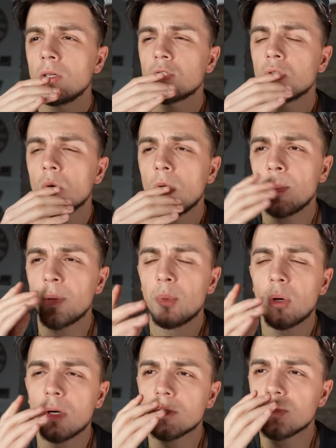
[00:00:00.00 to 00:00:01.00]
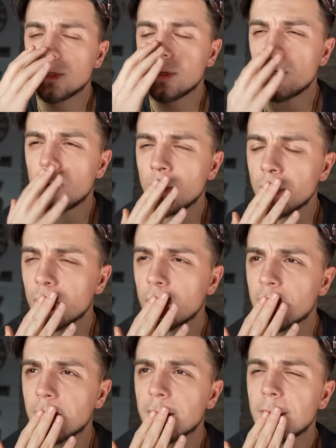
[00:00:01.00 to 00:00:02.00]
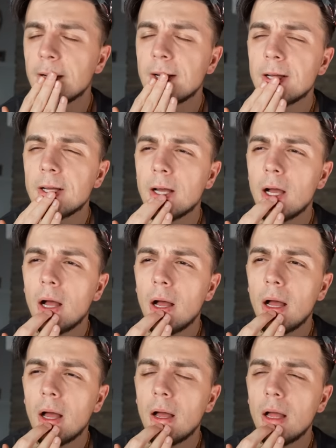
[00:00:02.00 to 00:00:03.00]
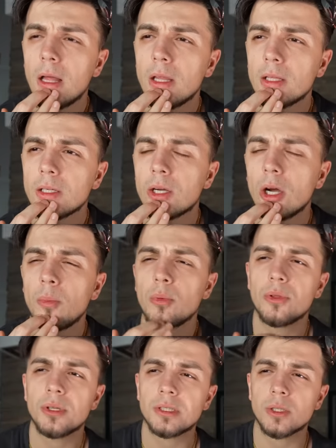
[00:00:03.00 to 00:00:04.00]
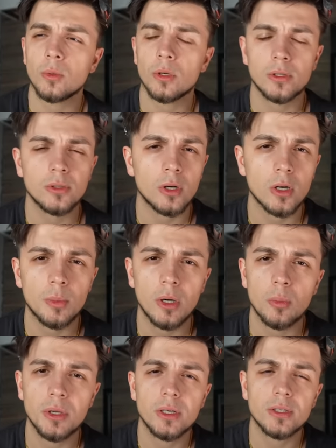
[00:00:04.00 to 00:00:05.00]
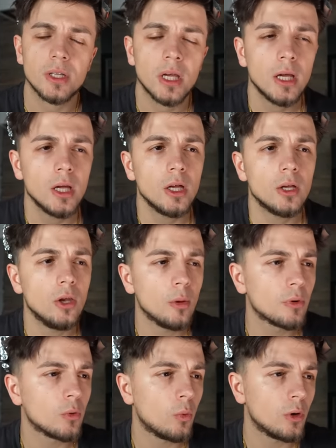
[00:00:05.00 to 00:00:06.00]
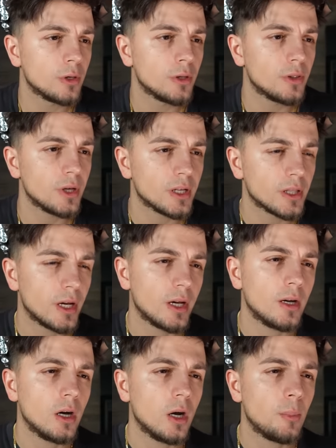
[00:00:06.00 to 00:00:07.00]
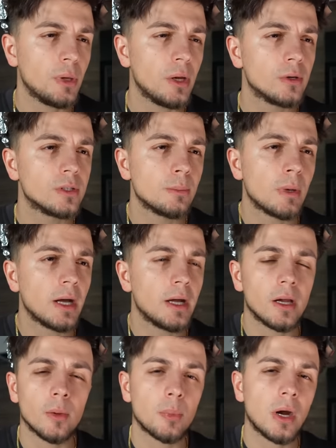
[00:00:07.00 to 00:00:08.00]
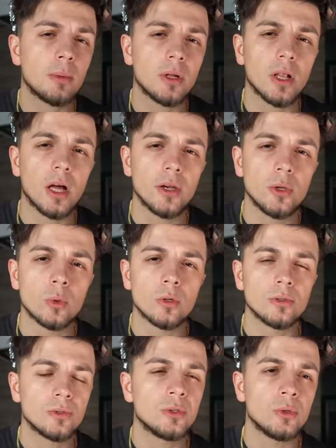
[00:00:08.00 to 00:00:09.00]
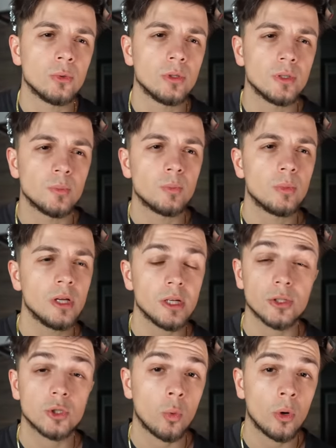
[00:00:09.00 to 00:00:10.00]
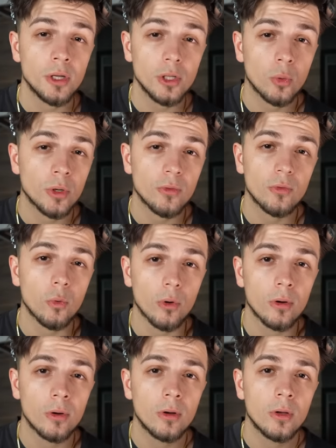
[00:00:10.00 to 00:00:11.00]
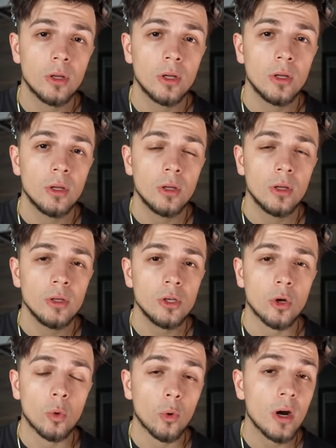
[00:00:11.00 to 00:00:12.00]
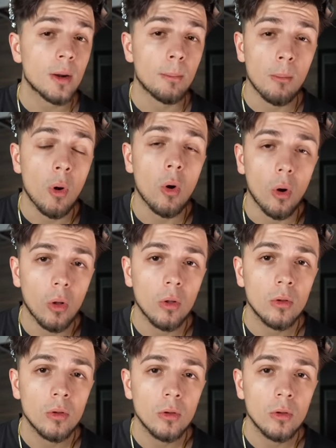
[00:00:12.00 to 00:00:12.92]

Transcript: So I'm gonna pause right there really quick. A couple things I want to talk about, because #1 thing that appears in my head, and probably a lot of yours too, is it's 2024. You know, we're at a mall.